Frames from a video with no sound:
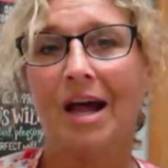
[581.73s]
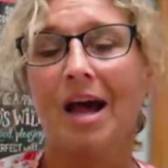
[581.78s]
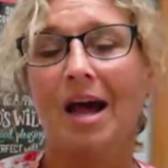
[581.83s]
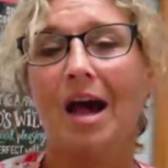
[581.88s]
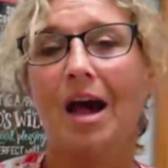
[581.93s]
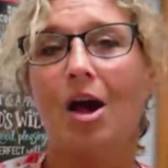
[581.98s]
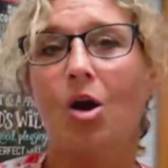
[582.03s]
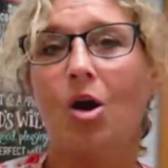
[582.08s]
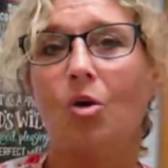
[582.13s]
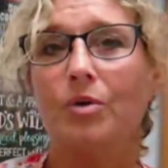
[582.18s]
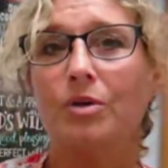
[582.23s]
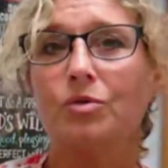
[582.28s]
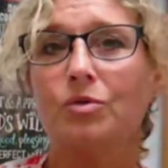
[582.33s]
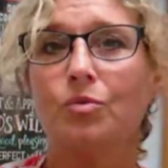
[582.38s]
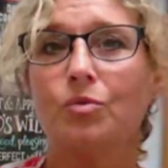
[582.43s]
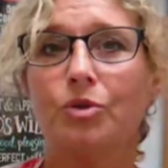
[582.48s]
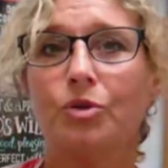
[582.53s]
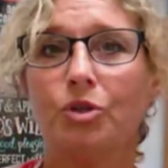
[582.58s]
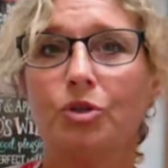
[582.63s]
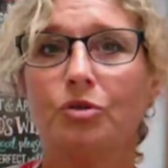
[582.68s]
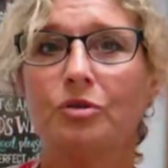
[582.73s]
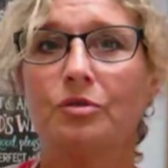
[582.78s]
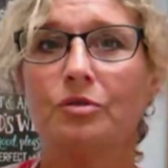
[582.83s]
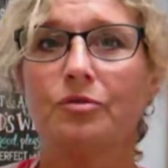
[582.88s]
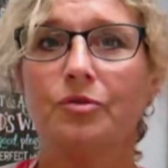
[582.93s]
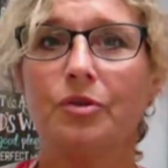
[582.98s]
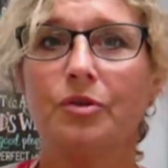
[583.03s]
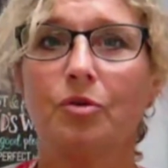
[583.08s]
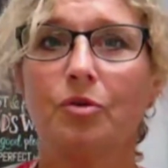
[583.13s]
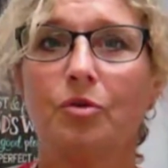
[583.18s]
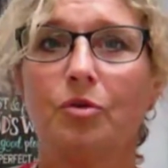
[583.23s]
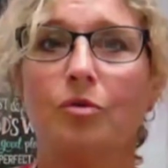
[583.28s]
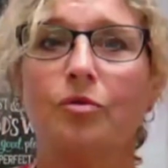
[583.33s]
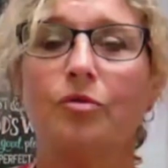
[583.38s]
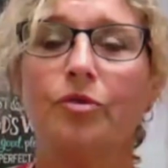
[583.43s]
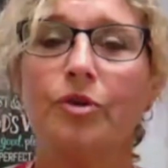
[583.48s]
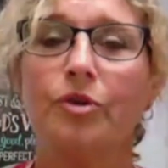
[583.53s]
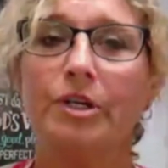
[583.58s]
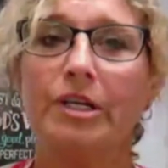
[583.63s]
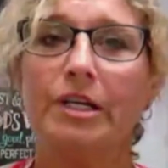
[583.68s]
I always want you to feel
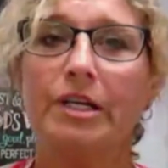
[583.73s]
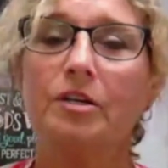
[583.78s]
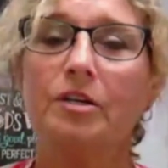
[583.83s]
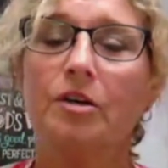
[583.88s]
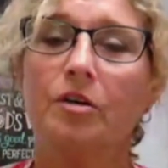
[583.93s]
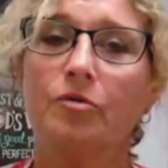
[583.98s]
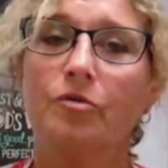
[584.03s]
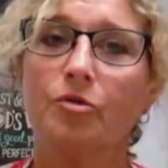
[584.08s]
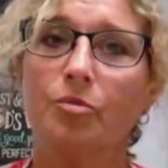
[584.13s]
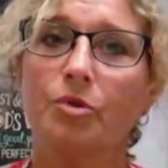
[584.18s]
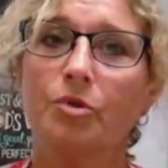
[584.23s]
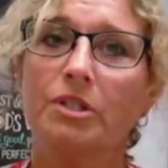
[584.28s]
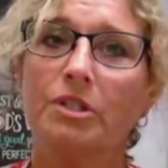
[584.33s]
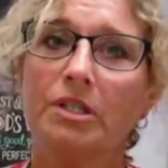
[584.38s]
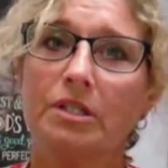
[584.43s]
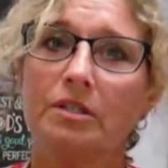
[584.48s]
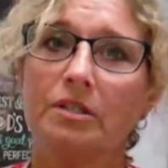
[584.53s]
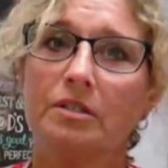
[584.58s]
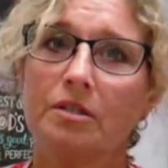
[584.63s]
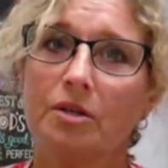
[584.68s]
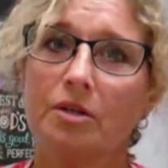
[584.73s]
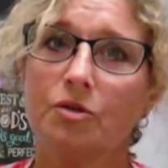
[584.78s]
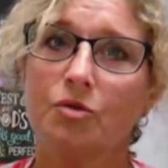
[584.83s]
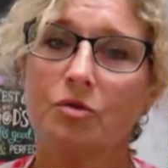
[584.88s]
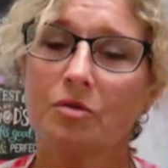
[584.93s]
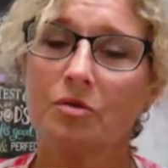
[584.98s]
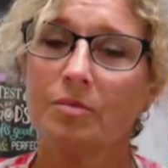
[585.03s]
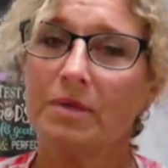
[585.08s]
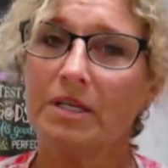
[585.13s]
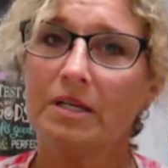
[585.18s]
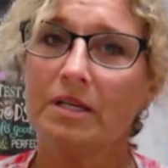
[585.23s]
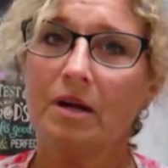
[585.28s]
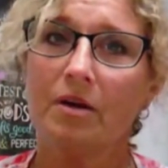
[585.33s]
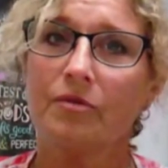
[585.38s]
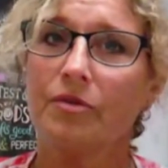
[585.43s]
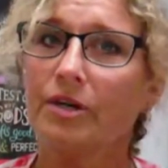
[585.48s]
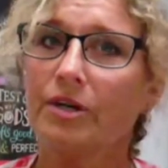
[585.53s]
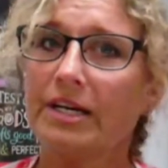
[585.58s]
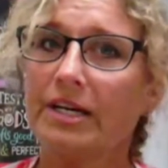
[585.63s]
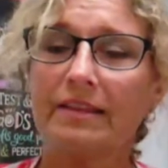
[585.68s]
free and comfortable to get in touch with me
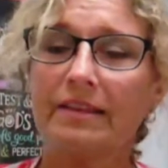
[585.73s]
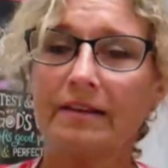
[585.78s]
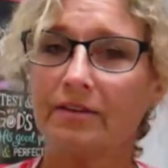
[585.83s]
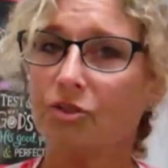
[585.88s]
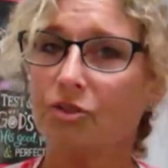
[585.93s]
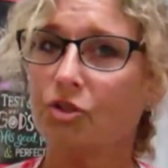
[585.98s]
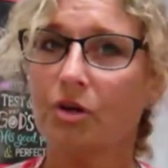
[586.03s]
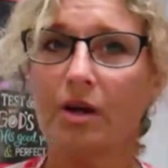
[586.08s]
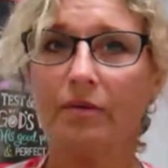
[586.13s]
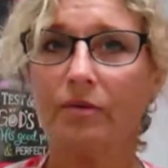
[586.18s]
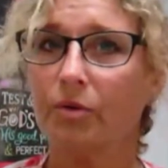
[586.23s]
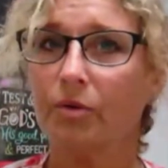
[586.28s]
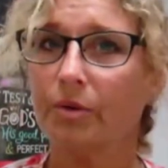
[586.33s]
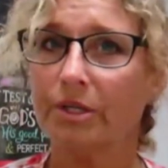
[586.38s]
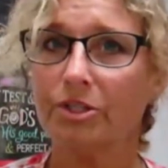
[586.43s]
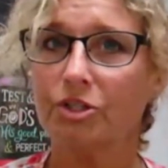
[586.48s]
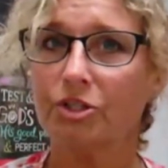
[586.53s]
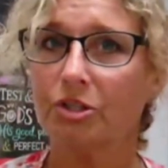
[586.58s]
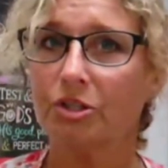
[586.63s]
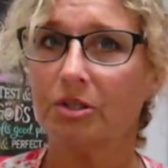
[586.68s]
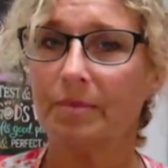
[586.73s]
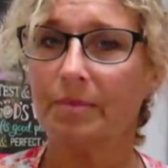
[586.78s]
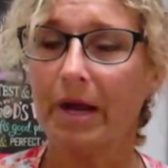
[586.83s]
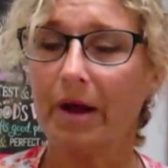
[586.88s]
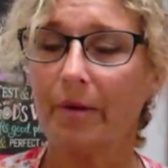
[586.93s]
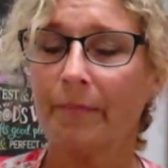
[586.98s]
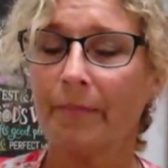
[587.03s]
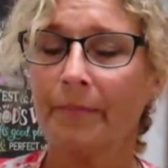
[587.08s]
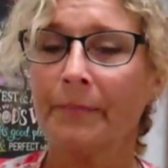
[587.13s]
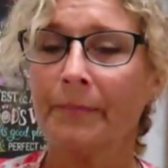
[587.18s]
over anything that you have a question about.